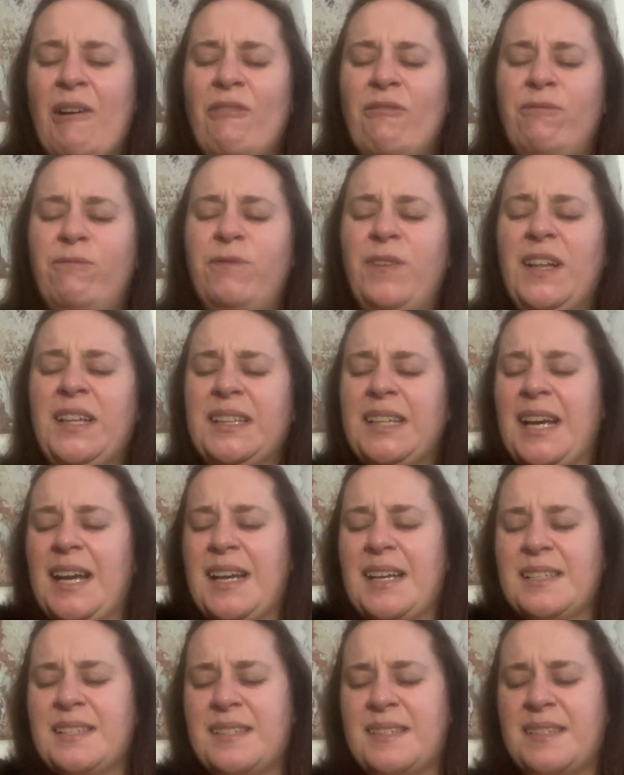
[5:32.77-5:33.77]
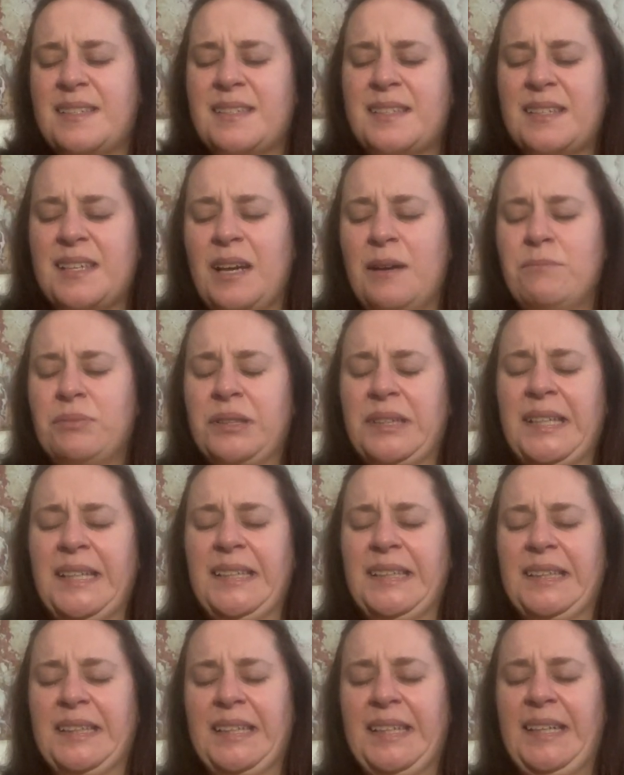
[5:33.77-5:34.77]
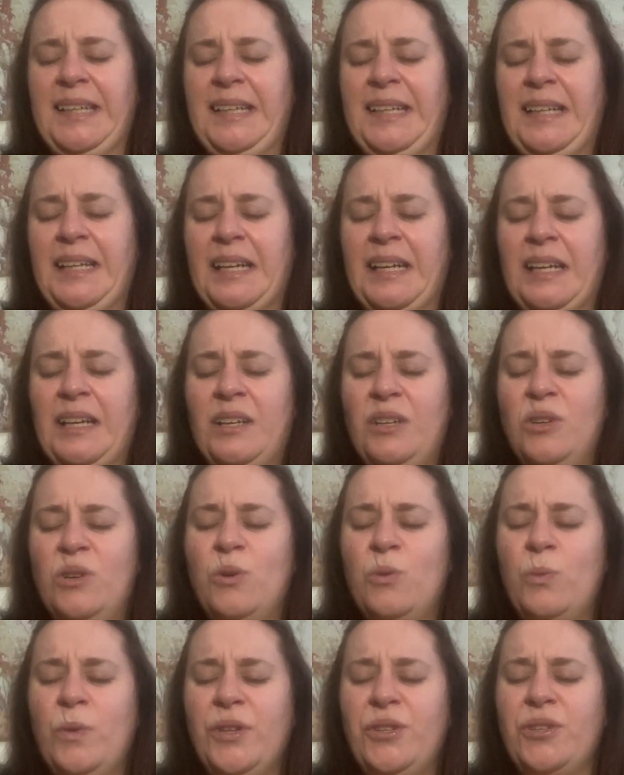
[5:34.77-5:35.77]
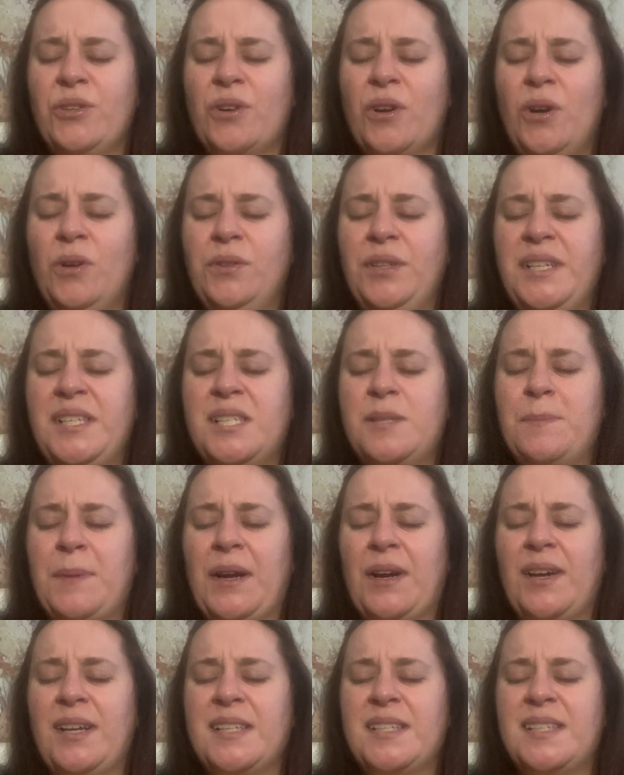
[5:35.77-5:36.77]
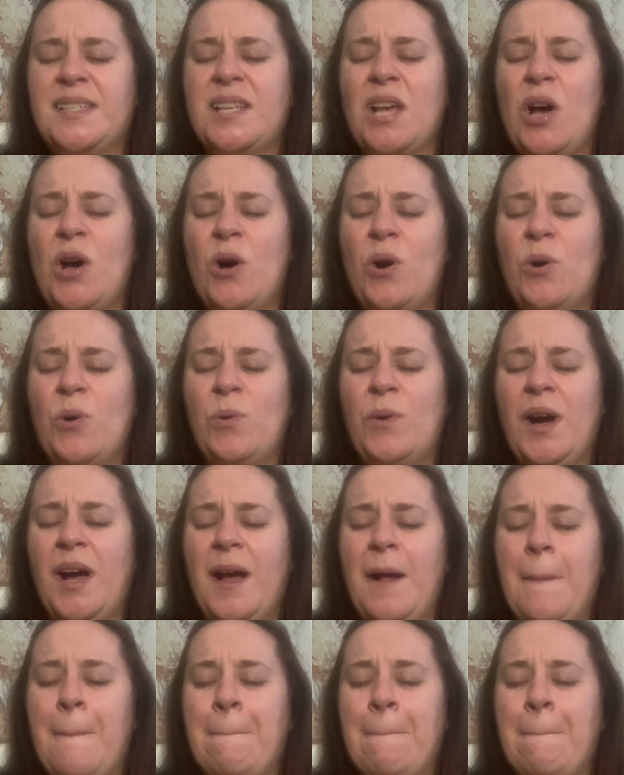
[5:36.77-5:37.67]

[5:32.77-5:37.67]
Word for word: fill us completely with your Holy Spirit so